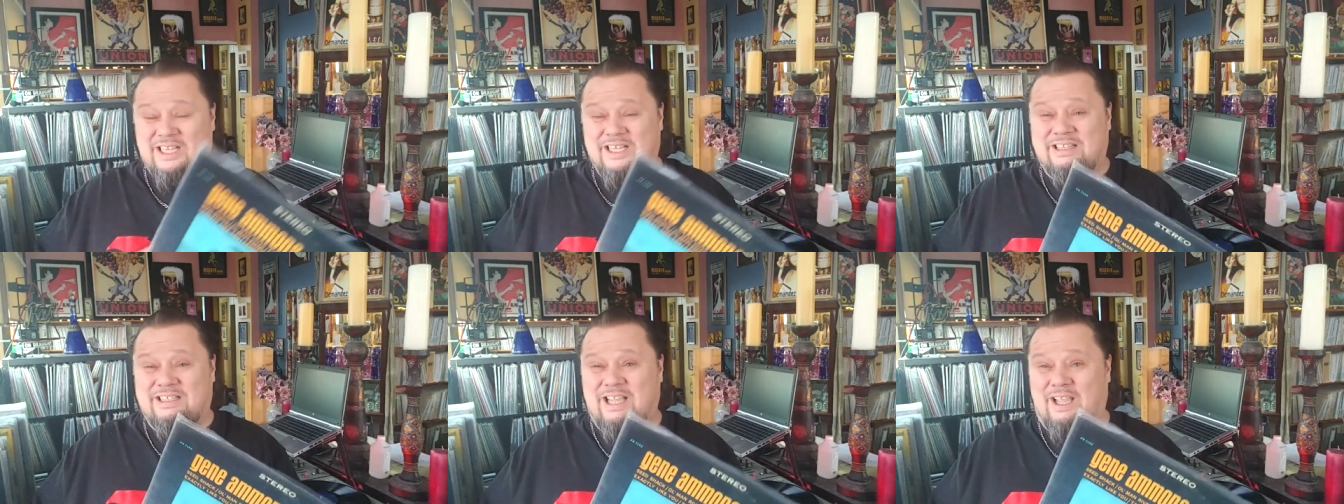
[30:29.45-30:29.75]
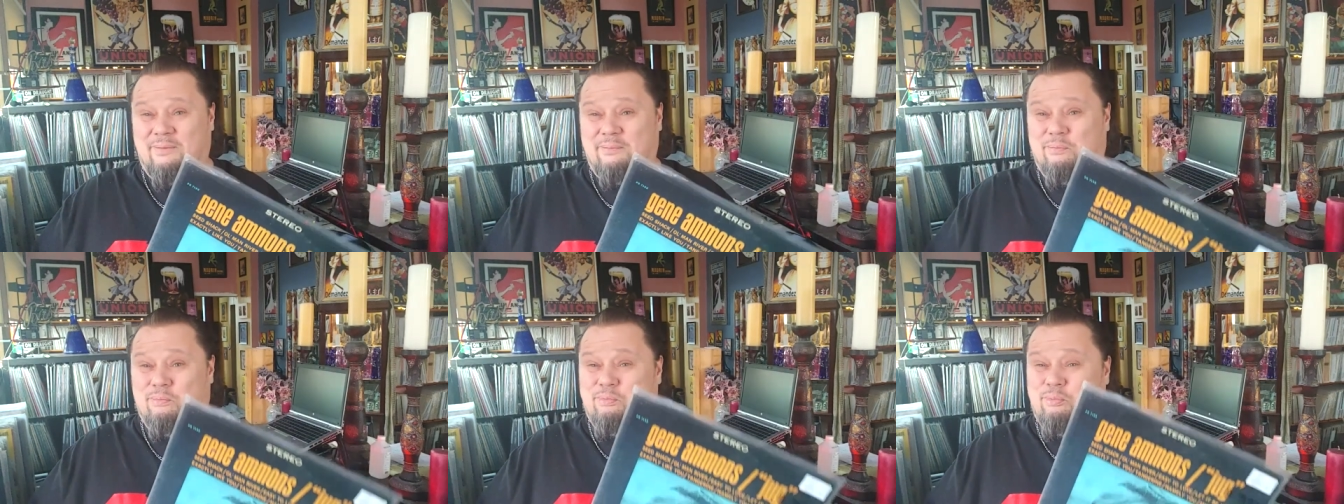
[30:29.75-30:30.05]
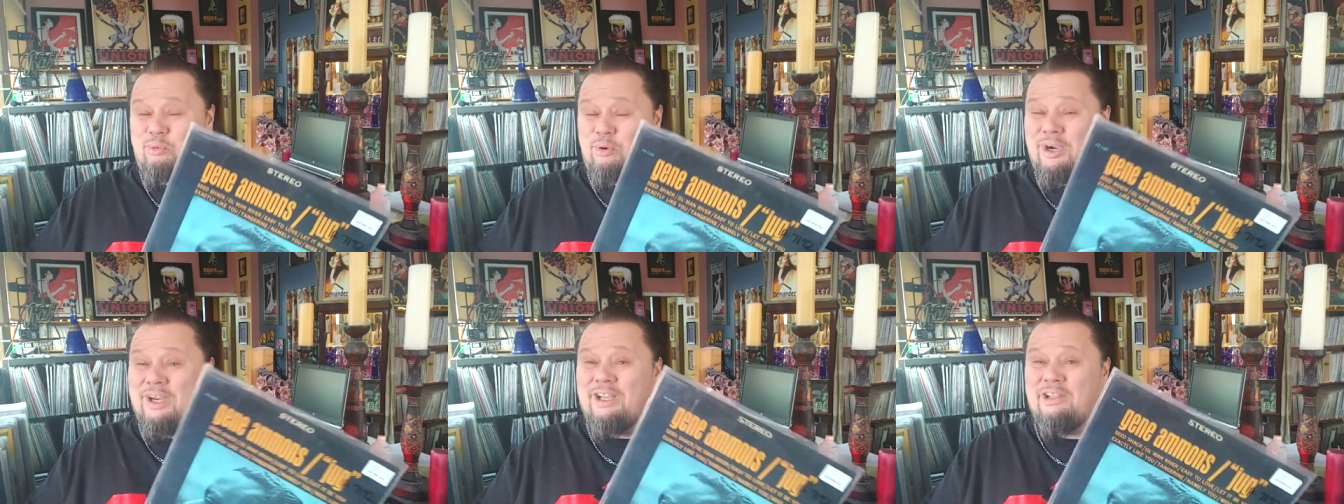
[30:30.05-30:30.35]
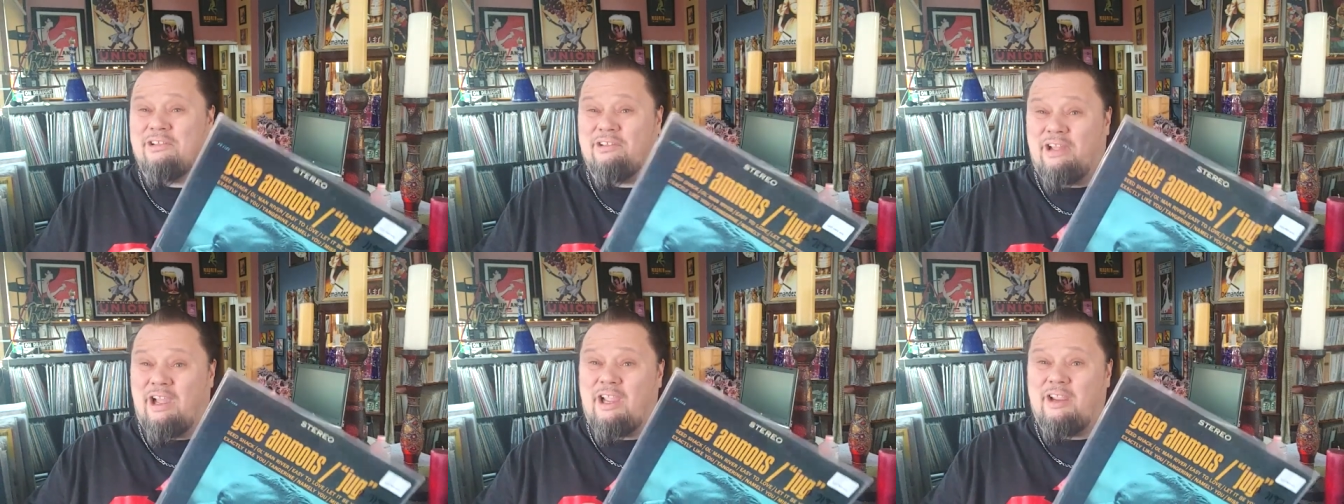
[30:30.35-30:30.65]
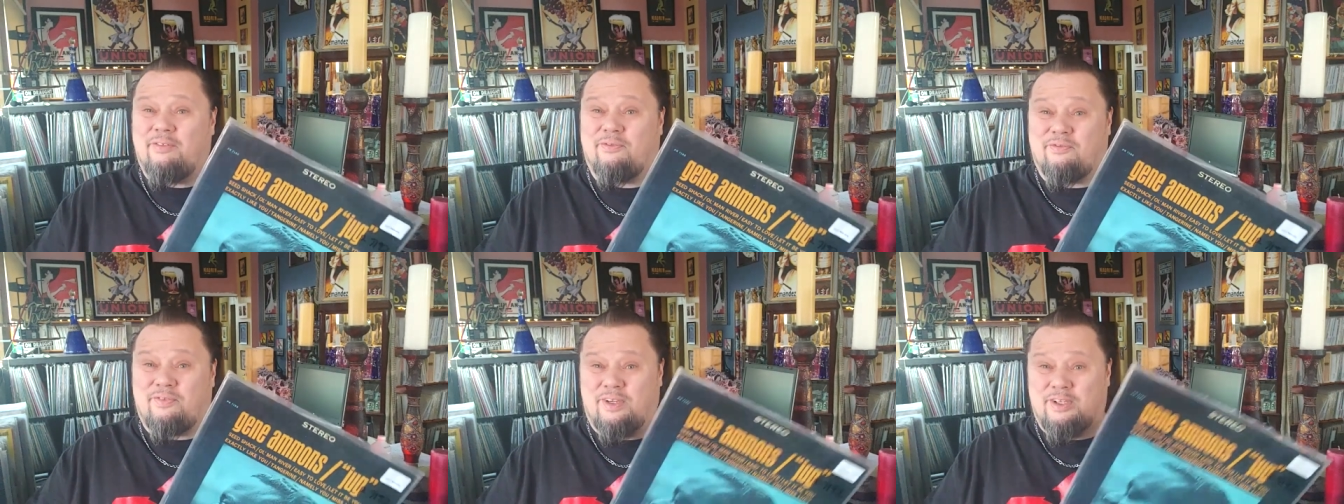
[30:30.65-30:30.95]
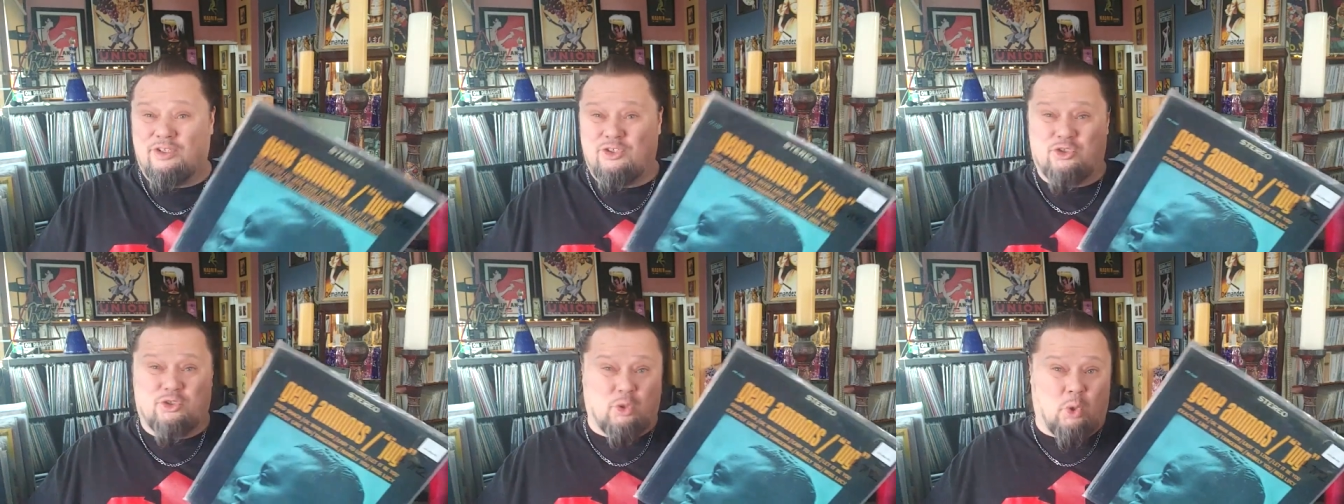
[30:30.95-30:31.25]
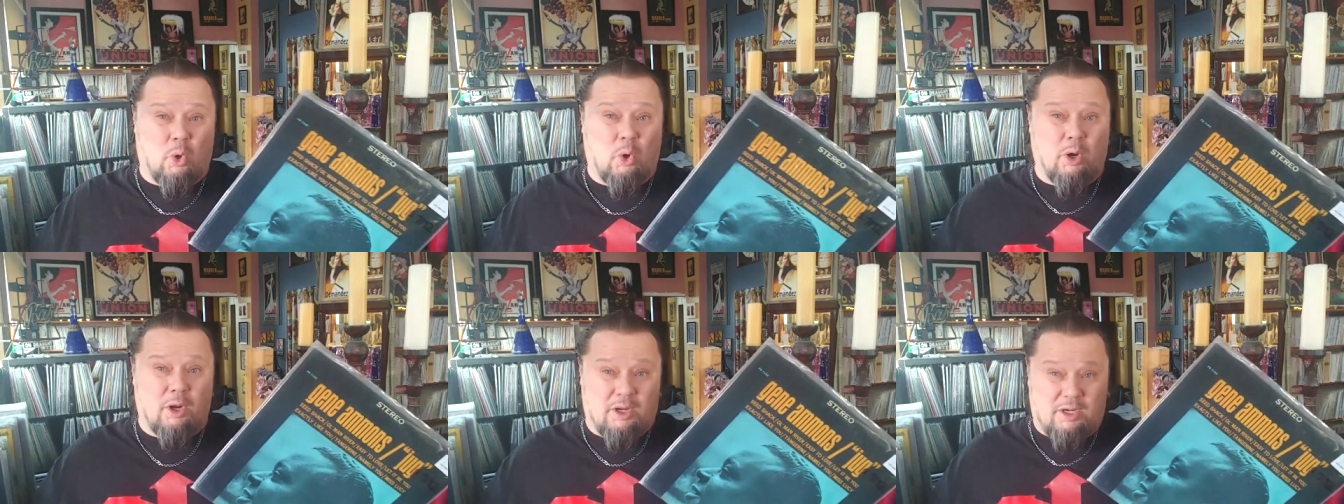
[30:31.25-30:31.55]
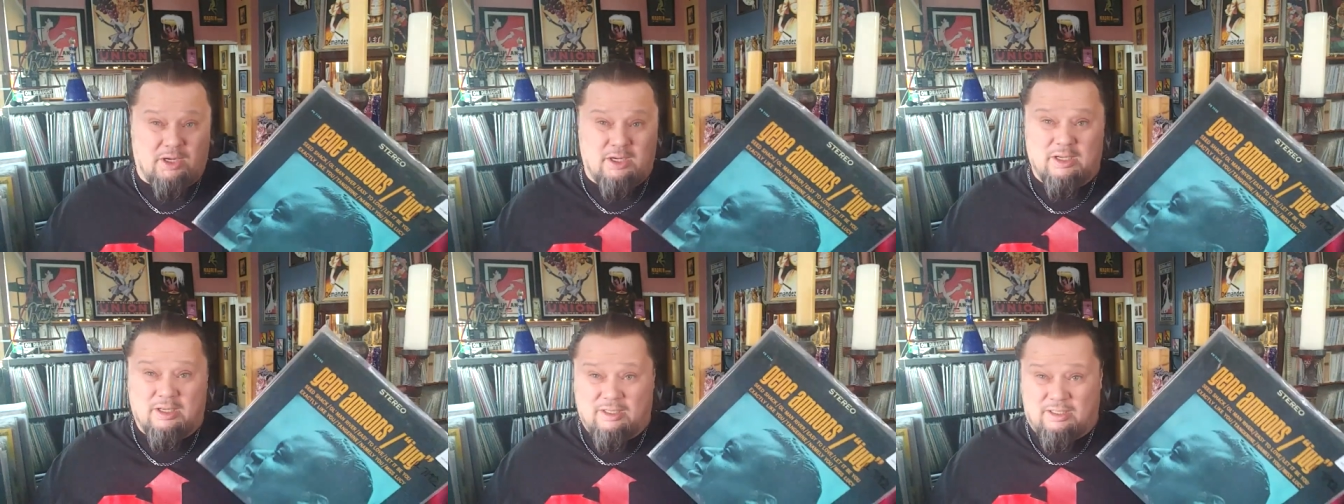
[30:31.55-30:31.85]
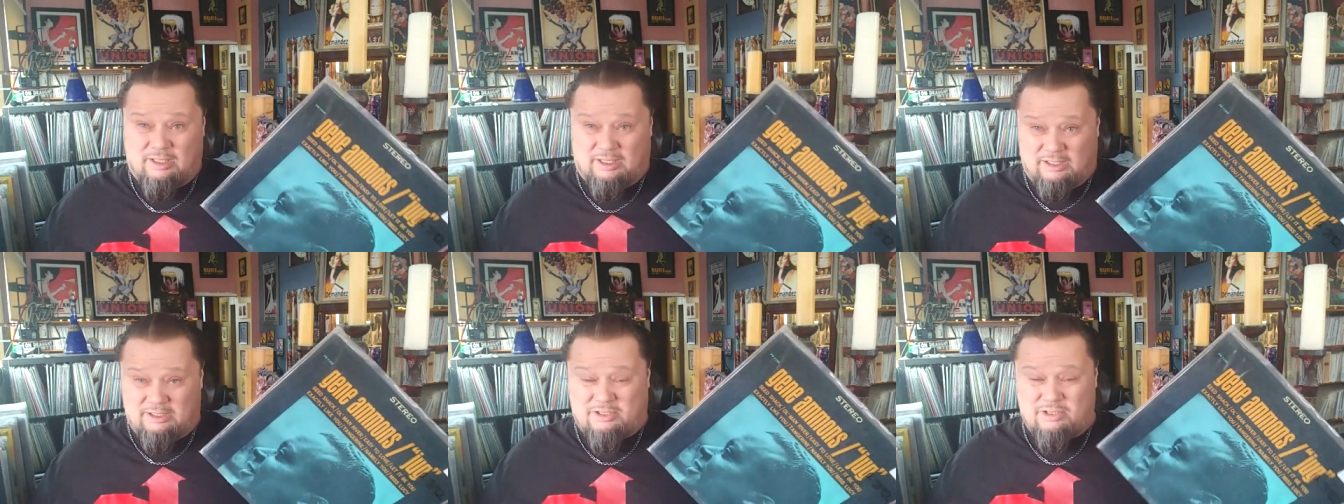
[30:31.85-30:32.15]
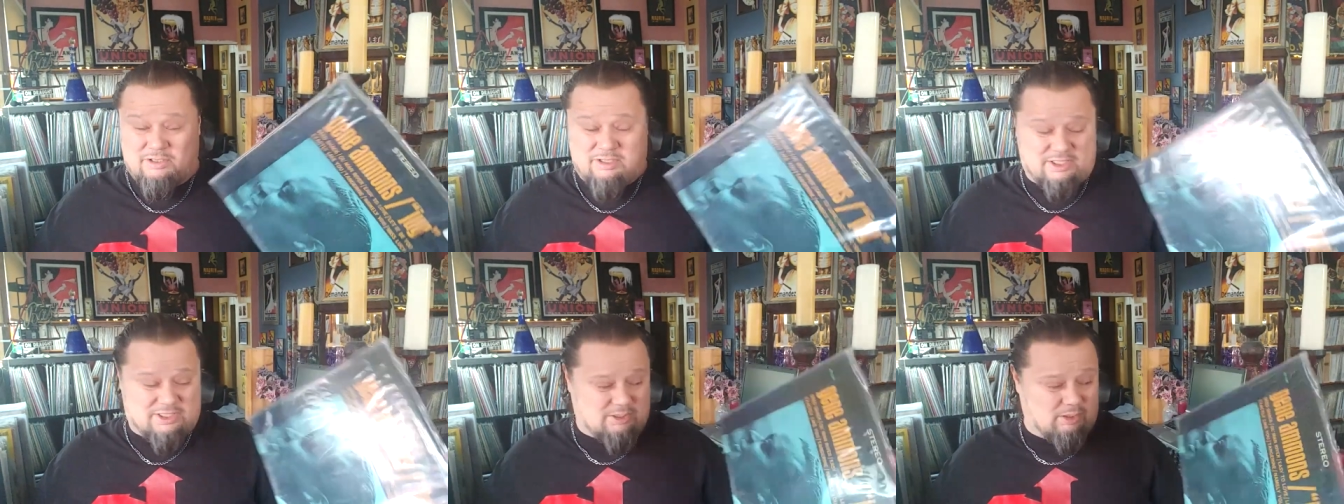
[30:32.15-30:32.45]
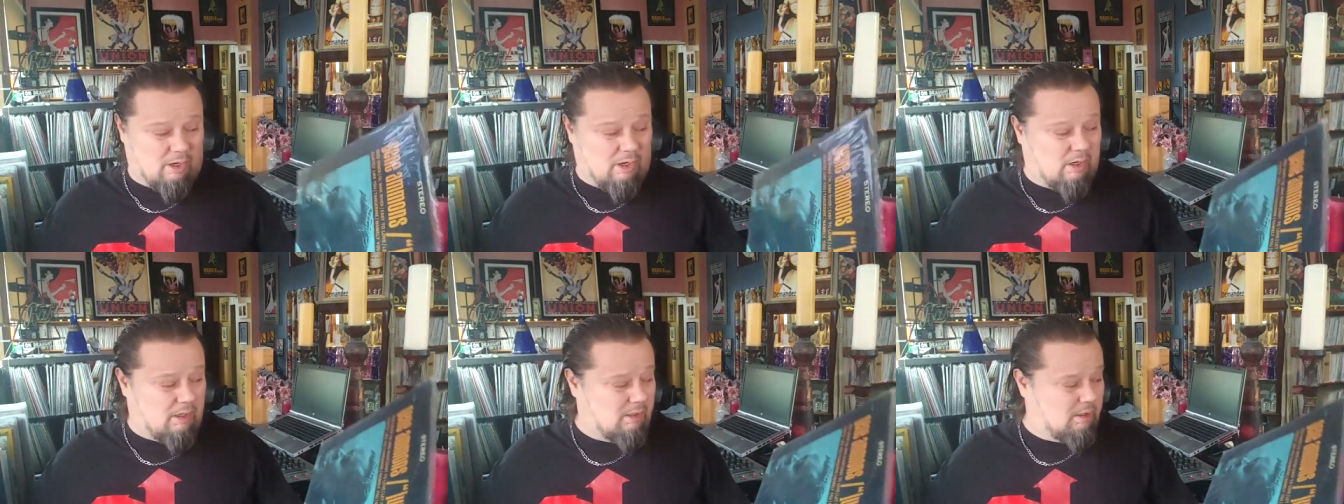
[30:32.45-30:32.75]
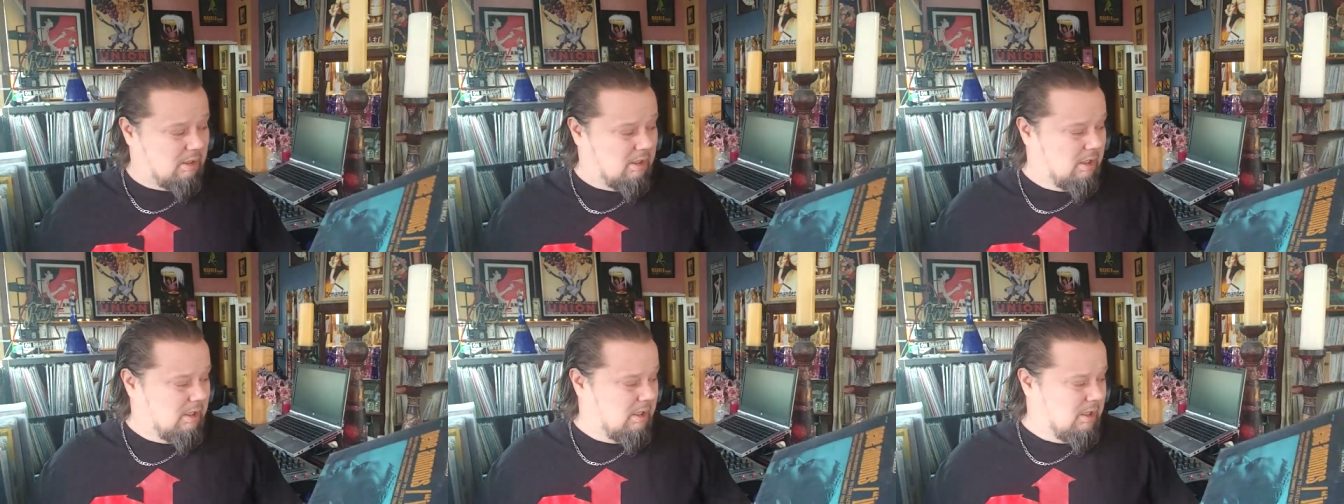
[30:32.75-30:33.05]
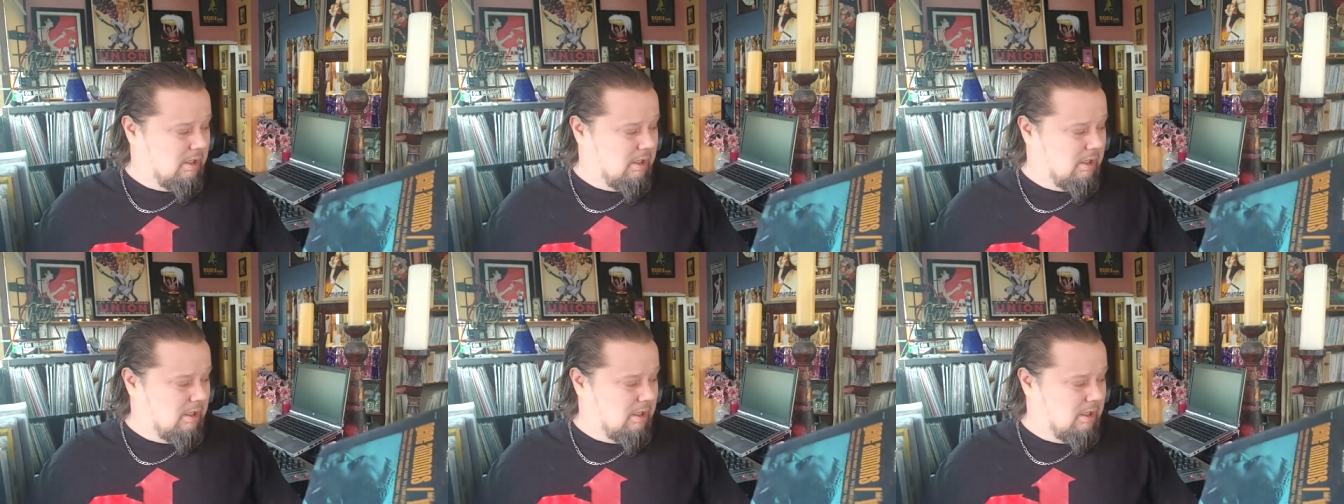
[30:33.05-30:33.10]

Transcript: that bring life and joy into the song.